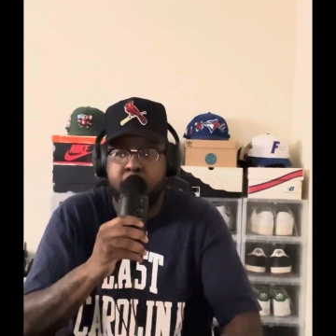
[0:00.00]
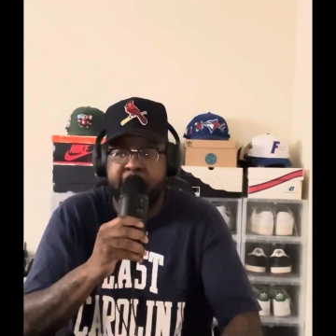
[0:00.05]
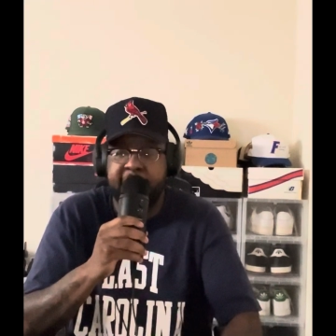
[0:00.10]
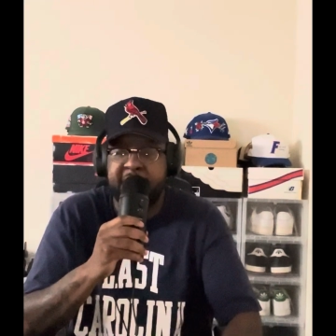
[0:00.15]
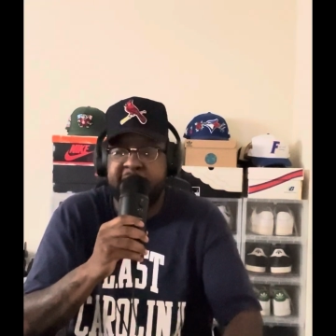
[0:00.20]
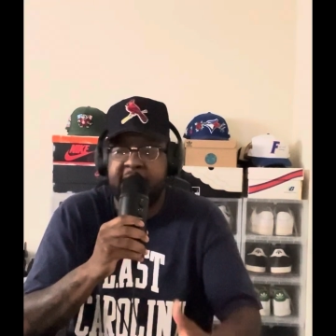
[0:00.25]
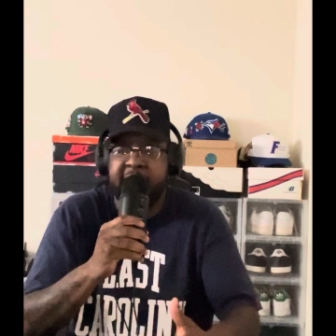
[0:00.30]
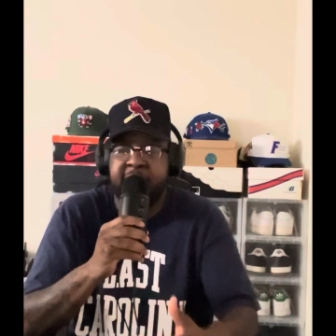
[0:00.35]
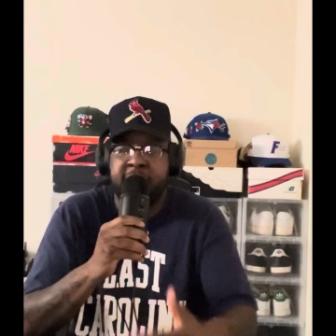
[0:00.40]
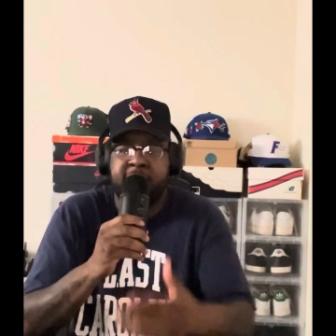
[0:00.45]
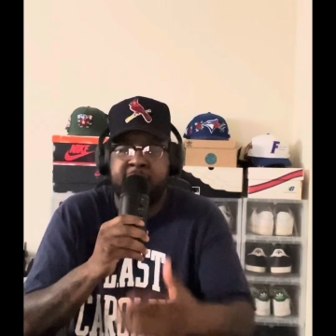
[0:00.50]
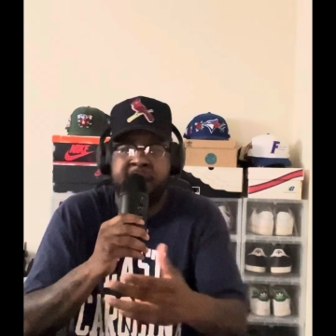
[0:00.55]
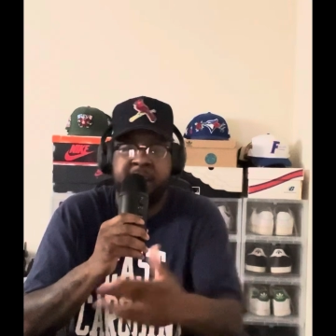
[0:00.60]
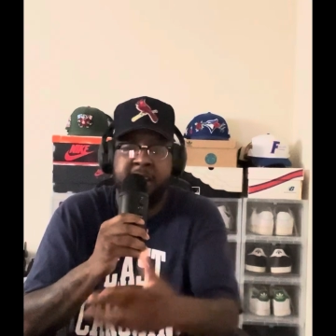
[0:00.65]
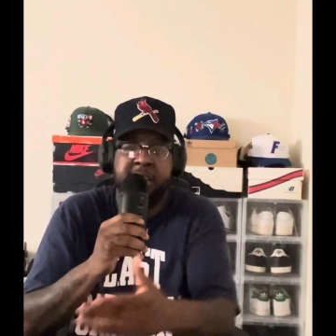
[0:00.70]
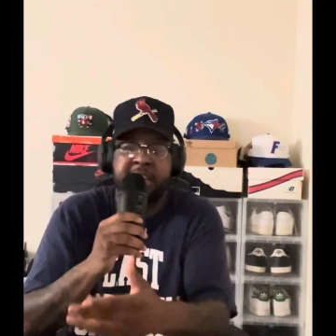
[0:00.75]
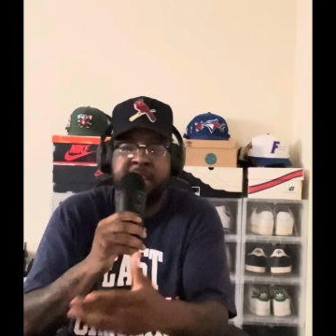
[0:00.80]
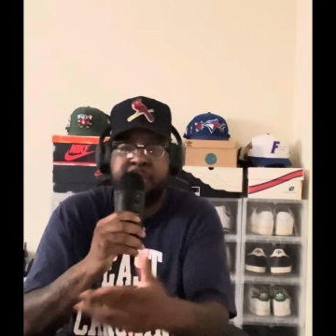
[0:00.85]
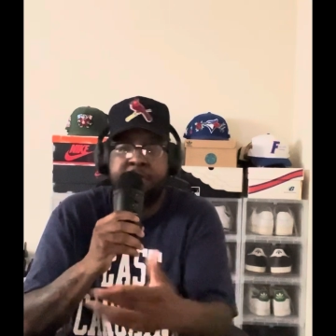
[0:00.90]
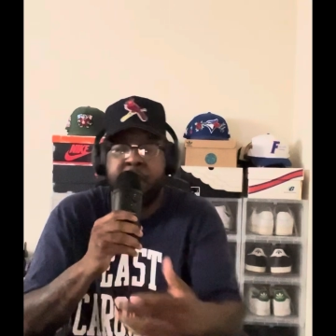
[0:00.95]
It's
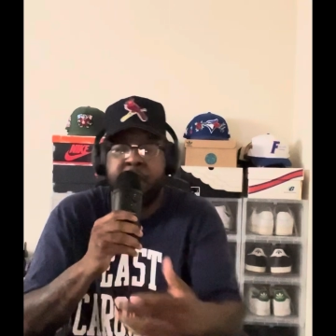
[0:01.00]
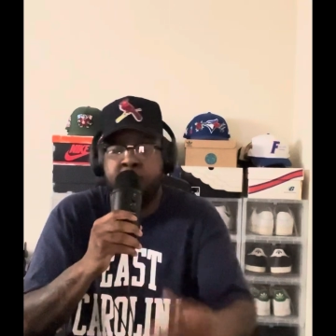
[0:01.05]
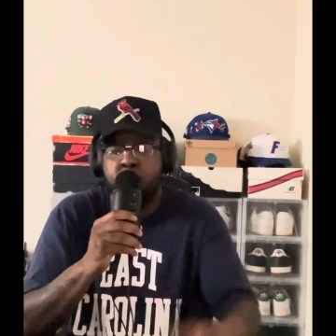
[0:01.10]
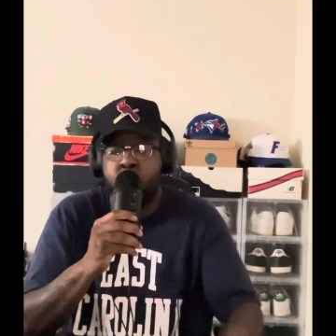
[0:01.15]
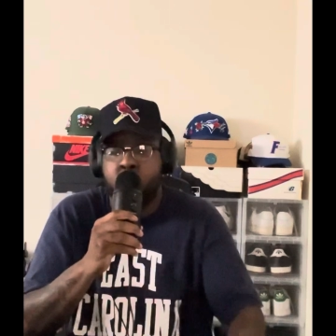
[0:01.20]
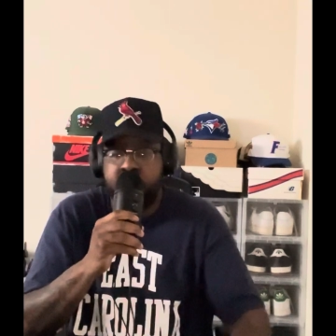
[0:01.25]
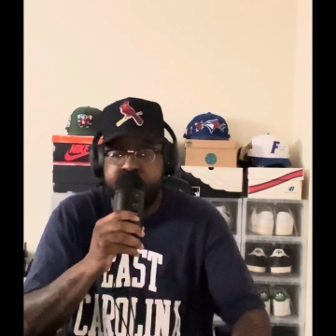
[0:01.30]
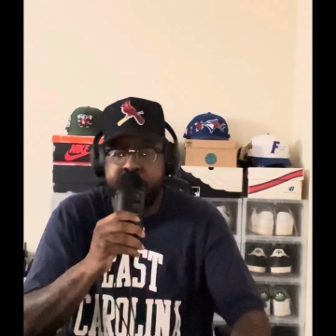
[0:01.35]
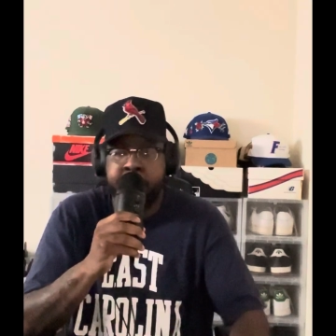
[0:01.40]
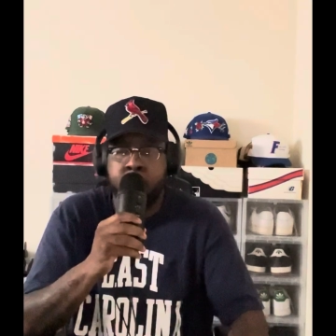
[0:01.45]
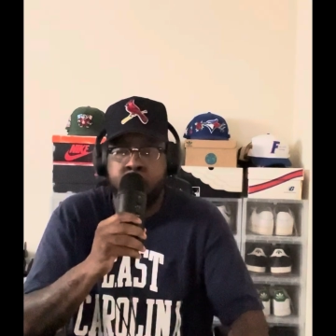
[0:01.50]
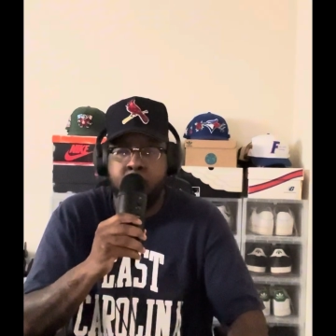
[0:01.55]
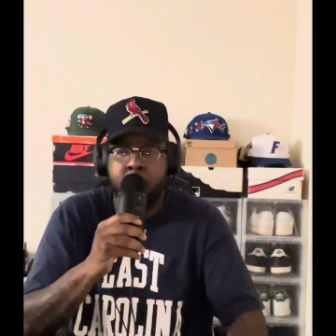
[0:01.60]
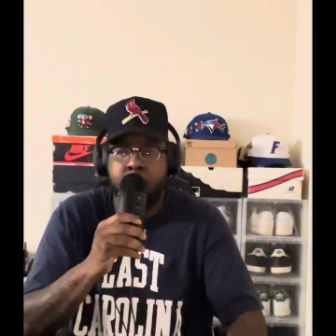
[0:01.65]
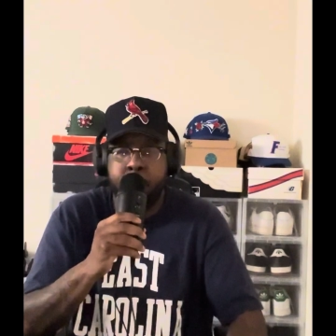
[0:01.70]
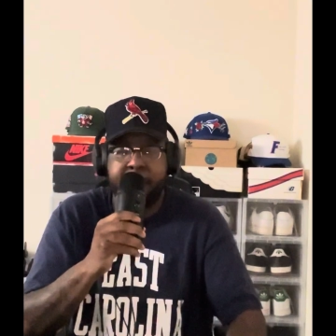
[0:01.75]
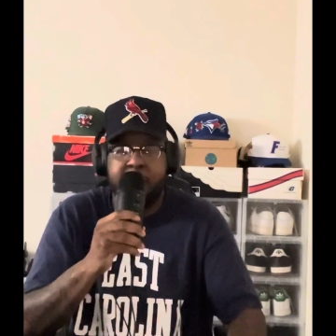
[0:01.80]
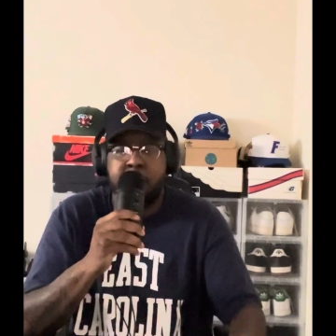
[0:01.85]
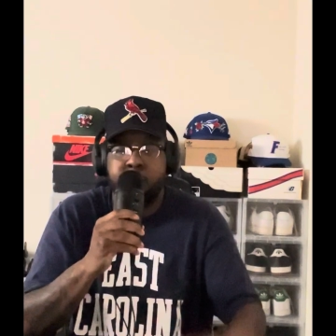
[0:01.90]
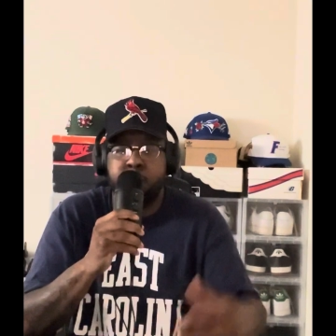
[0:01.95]
clearly it's fucking working
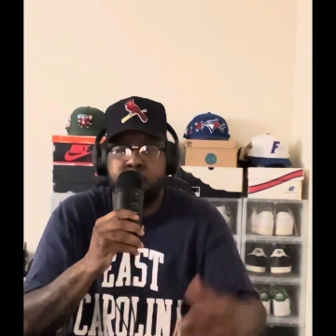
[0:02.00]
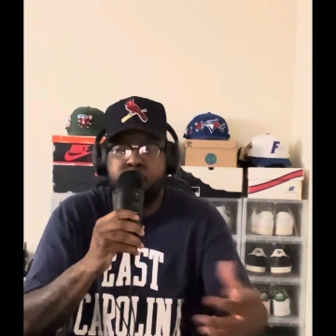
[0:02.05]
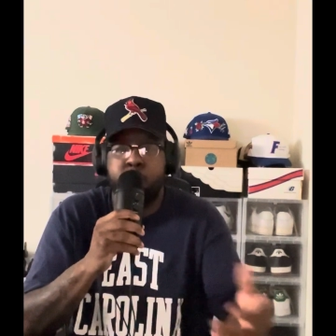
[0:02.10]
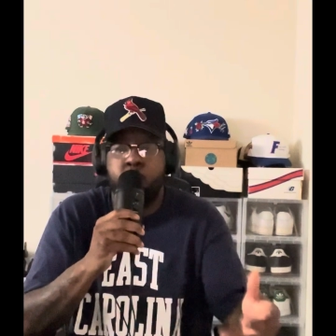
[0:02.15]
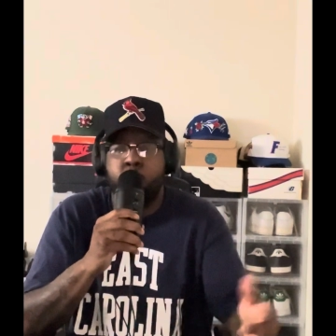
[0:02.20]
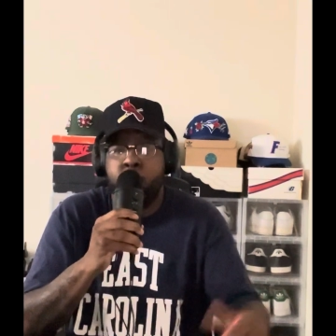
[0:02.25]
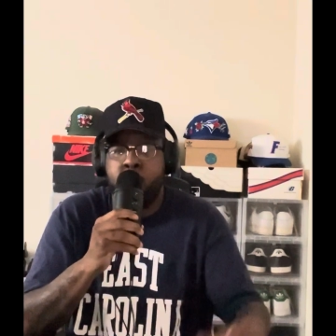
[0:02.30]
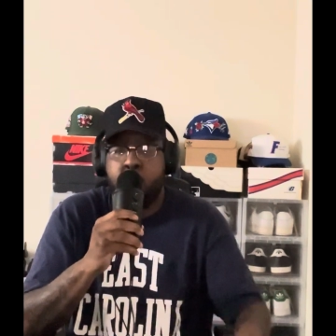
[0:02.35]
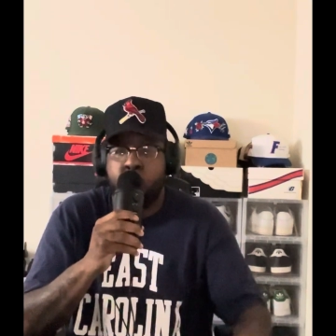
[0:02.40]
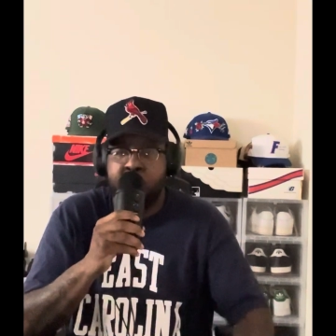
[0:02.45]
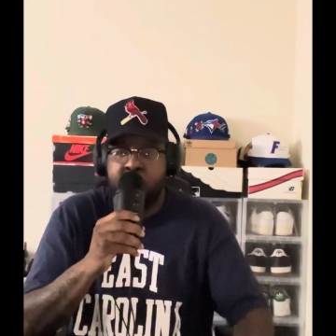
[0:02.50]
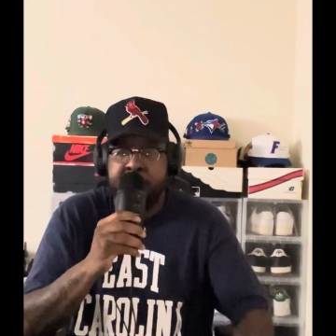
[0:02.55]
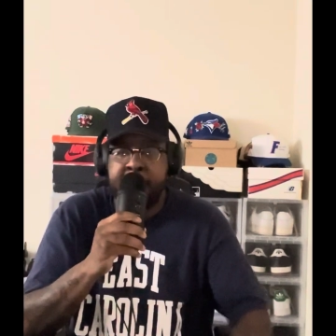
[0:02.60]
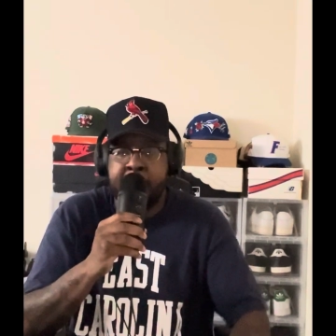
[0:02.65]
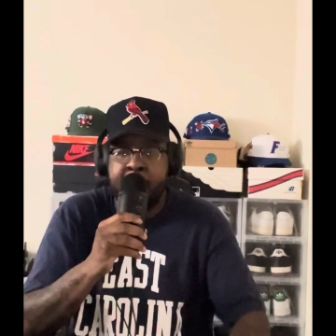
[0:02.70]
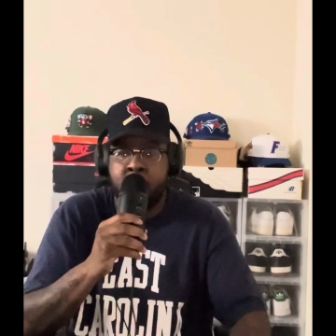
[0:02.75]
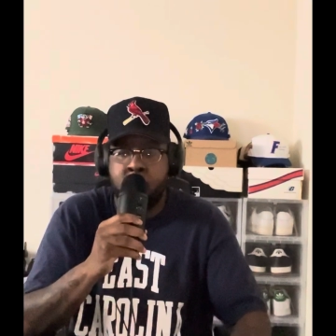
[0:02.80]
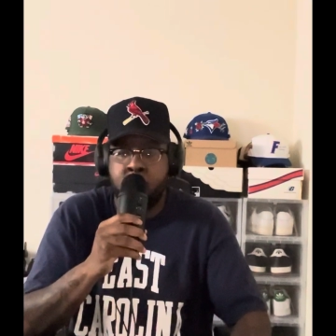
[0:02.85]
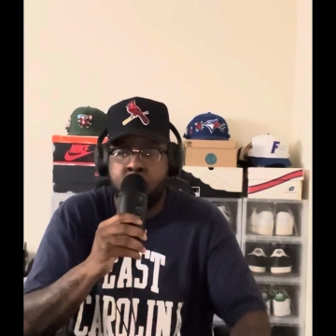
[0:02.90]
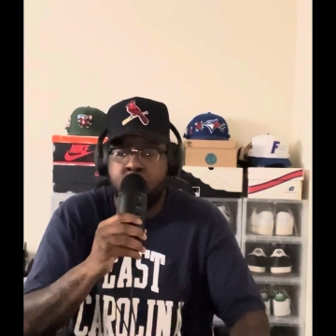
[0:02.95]
because we're 2-0 right
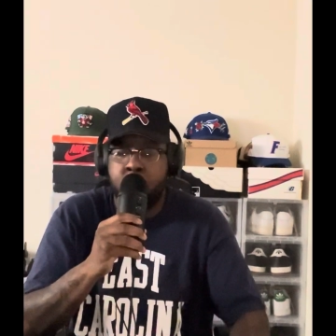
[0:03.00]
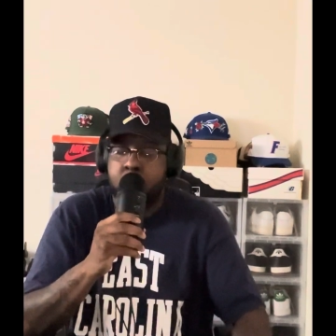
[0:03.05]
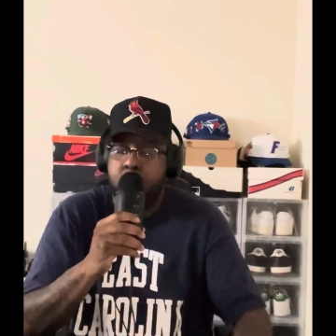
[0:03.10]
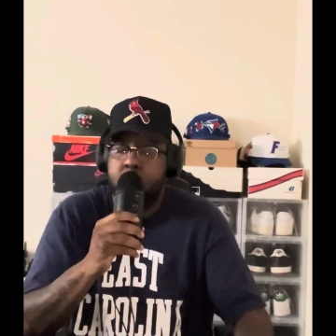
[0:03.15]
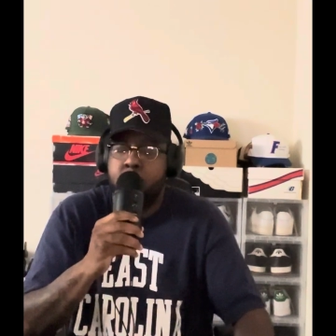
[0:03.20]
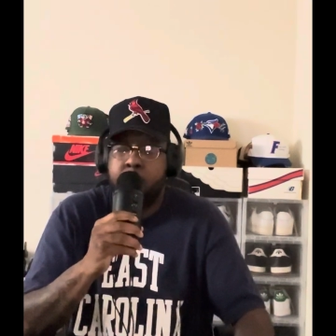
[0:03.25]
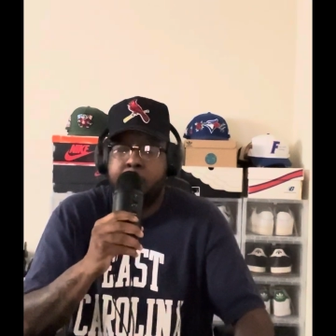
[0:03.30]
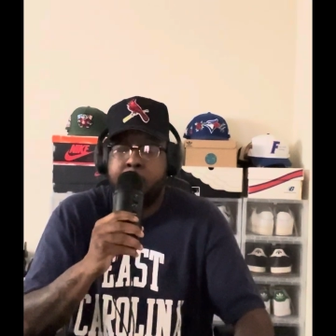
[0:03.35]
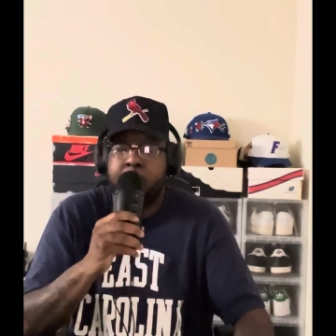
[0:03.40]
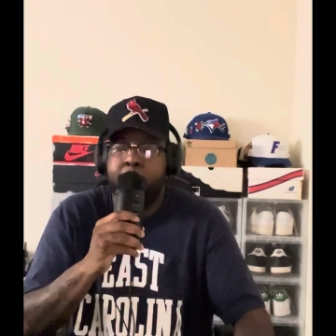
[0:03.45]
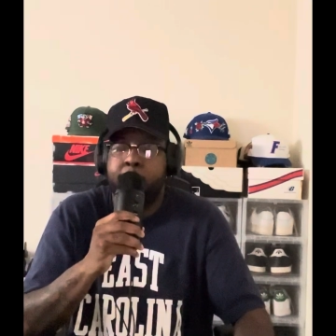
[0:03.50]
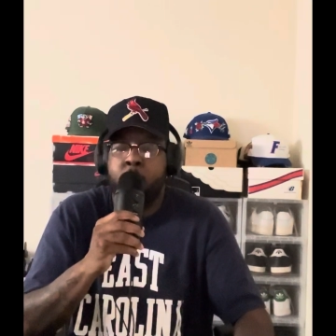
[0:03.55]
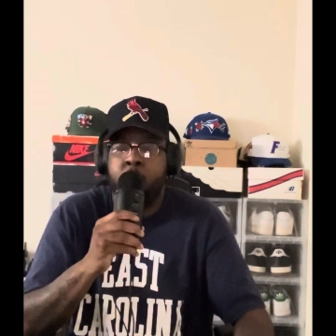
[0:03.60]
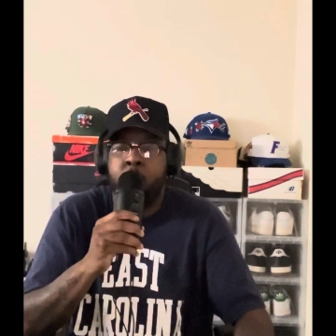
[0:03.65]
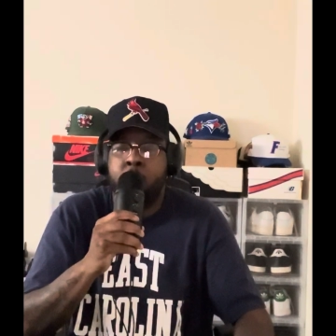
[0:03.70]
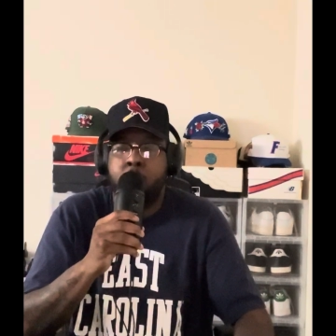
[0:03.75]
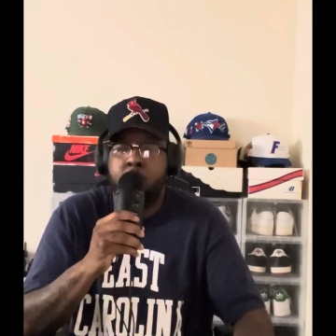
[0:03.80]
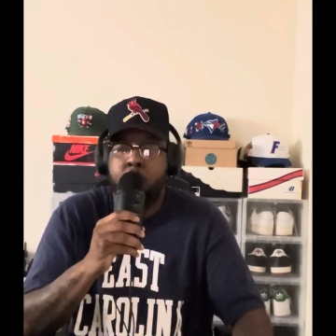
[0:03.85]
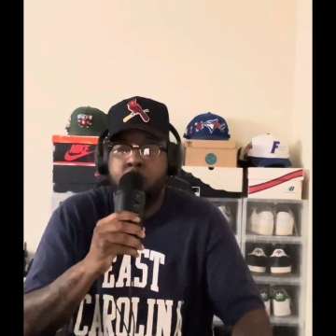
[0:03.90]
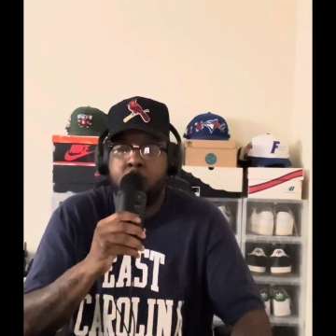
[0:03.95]
now. Like, come on.